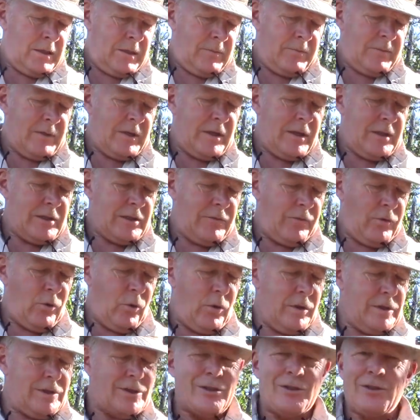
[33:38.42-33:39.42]
because of
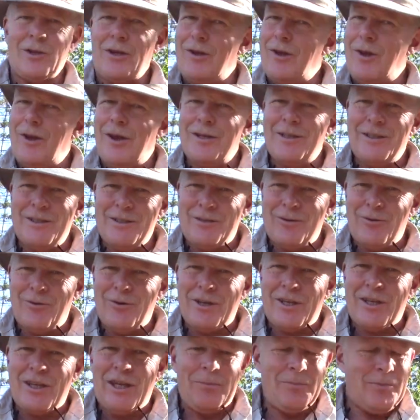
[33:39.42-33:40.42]
course it's a lot easier
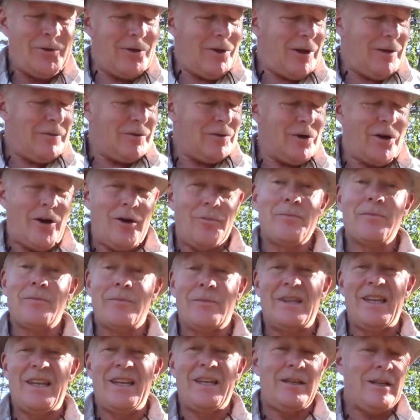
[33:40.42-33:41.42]
to keep your knife sharp
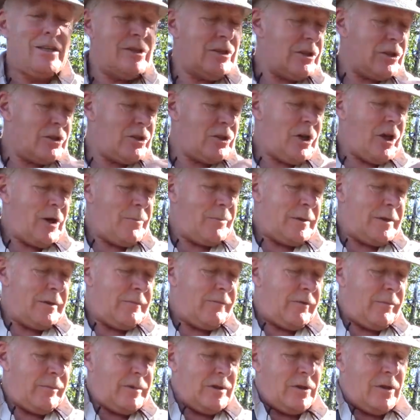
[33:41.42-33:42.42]
than it is to sharpen it
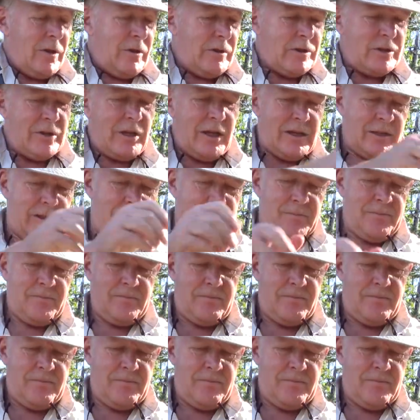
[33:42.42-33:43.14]
from a dull state.